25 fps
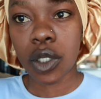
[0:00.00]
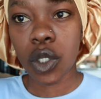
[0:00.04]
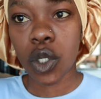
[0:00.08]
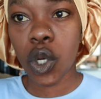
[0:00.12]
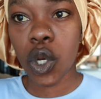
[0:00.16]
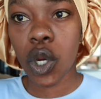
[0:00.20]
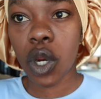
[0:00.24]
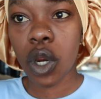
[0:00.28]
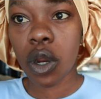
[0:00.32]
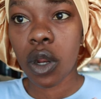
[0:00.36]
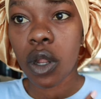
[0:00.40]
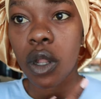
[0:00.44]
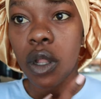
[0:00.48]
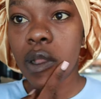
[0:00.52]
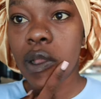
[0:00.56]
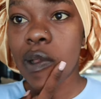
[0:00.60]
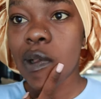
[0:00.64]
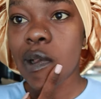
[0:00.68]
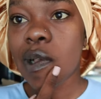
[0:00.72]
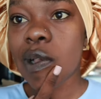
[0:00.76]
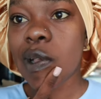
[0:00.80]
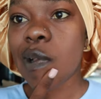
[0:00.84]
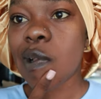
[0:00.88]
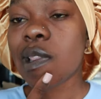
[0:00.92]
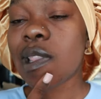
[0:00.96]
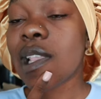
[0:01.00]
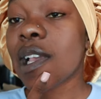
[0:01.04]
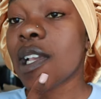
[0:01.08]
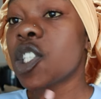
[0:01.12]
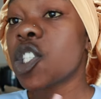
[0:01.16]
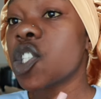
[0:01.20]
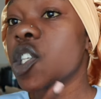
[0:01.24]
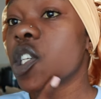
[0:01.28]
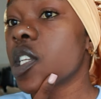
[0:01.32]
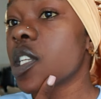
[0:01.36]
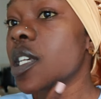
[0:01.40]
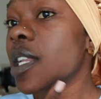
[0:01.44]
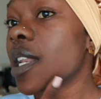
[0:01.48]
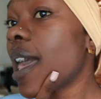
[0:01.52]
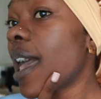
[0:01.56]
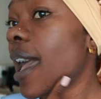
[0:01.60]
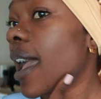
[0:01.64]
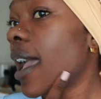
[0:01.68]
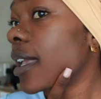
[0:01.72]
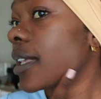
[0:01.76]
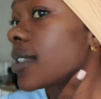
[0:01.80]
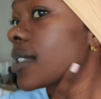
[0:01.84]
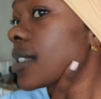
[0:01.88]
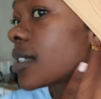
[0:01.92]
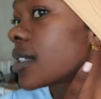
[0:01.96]
Girl, that shit is
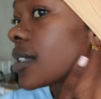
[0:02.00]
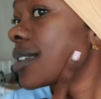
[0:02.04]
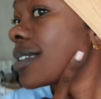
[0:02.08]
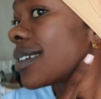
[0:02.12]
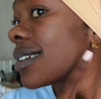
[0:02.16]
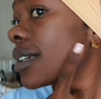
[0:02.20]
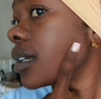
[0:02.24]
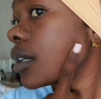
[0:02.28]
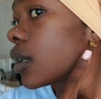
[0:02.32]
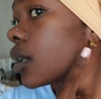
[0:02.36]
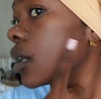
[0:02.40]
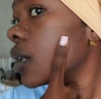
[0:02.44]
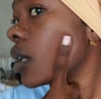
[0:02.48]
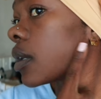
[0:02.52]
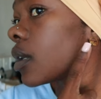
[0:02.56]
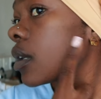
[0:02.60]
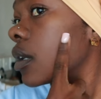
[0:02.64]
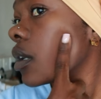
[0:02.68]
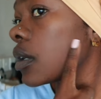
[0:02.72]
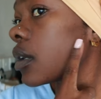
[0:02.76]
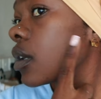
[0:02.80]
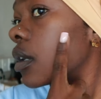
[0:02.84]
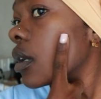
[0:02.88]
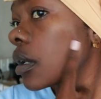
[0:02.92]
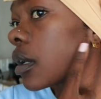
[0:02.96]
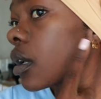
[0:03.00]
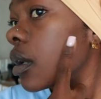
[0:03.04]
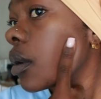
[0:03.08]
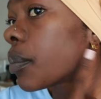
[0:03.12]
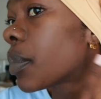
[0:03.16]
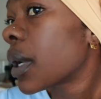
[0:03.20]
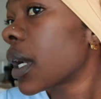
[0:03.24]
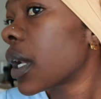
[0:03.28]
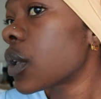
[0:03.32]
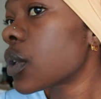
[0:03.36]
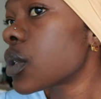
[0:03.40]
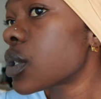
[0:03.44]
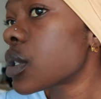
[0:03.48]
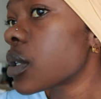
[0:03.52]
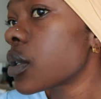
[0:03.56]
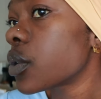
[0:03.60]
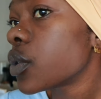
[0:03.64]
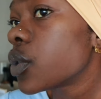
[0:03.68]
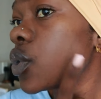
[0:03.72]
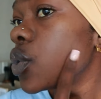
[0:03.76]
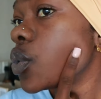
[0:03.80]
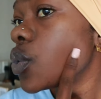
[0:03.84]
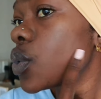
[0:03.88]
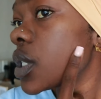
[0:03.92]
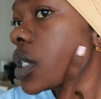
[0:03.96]
light. But I'll still
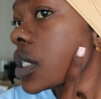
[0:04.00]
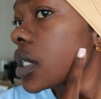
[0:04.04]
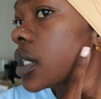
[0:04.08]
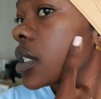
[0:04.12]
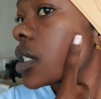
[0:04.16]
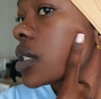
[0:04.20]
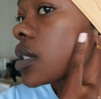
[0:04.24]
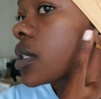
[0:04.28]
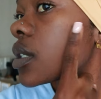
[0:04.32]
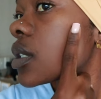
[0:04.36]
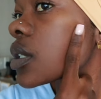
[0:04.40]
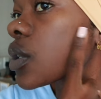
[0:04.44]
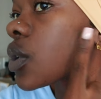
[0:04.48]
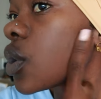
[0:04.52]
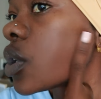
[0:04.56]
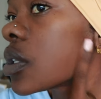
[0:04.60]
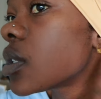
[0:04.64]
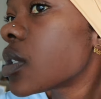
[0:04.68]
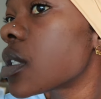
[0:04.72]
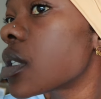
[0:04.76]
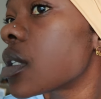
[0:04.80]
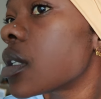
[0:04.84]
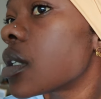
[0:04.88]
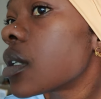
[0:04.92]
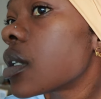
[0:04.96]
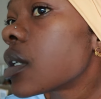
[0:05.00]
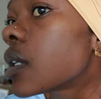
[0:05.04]
use it because